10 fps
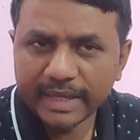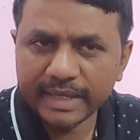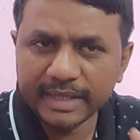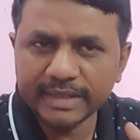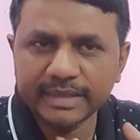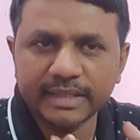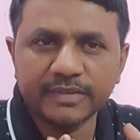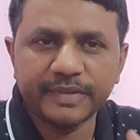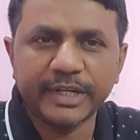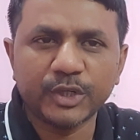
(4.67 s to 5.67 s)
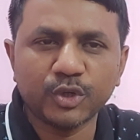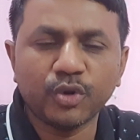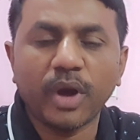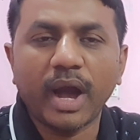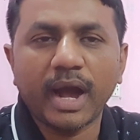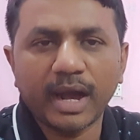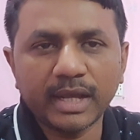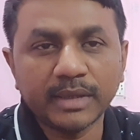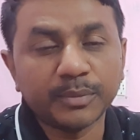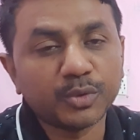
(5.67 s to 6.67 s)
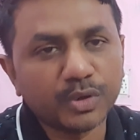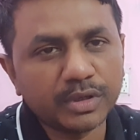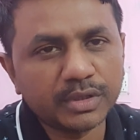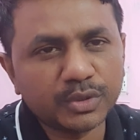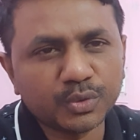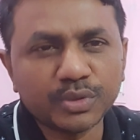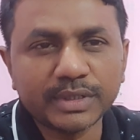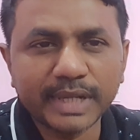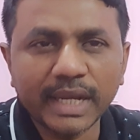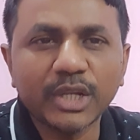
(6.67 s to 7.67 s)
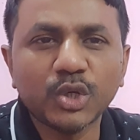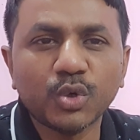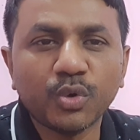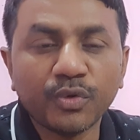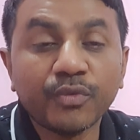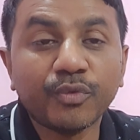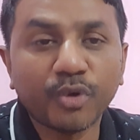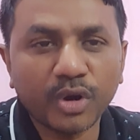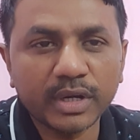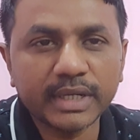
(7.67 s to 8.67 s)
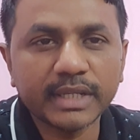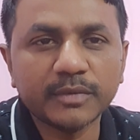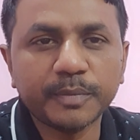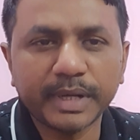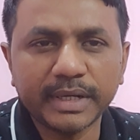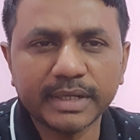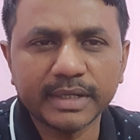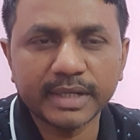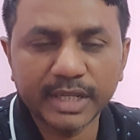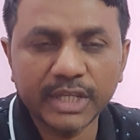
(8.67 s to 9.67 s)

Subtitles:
In this video, I am going to tell you what is printer.